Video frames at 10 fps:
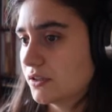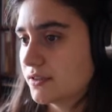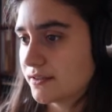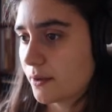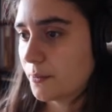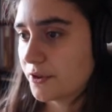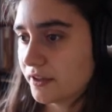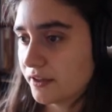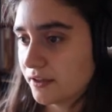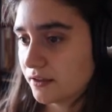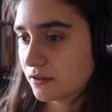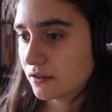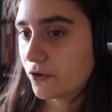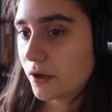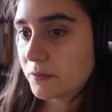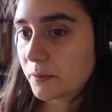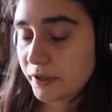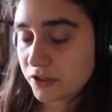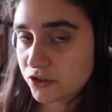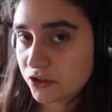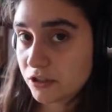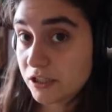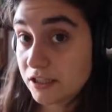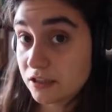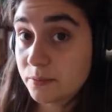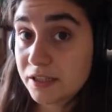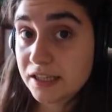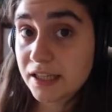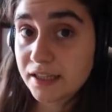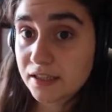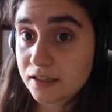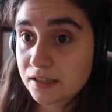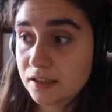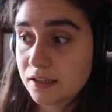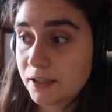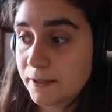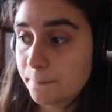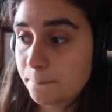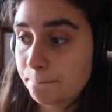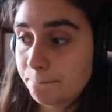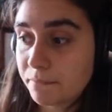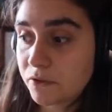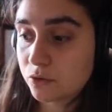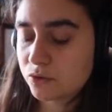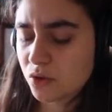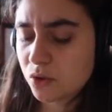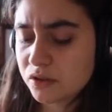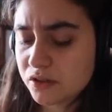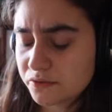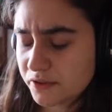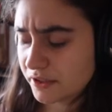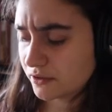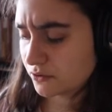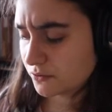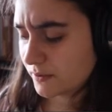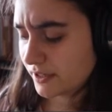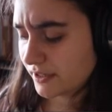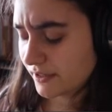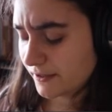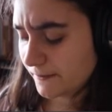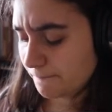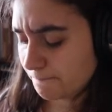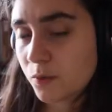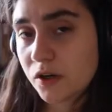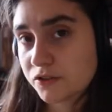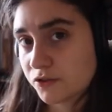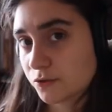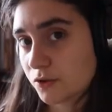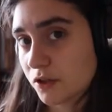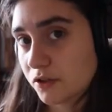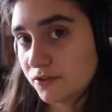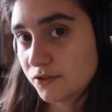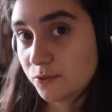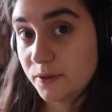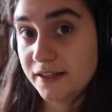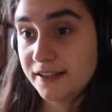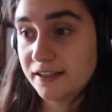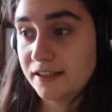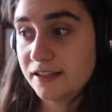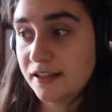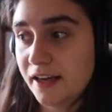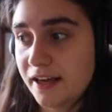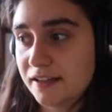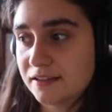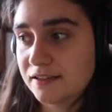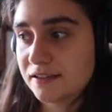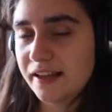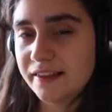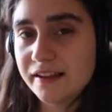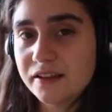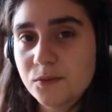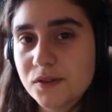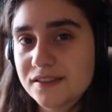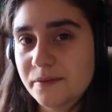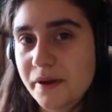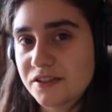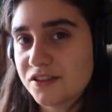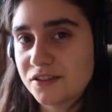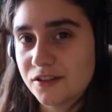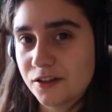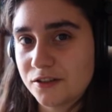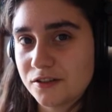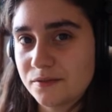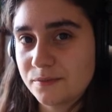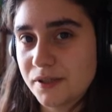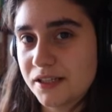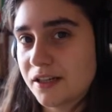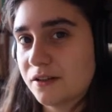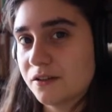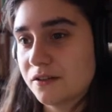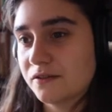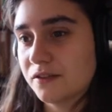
something from the picture a little bit like um, those older videos by Ross Draws where he has I think it was a magical girl made out of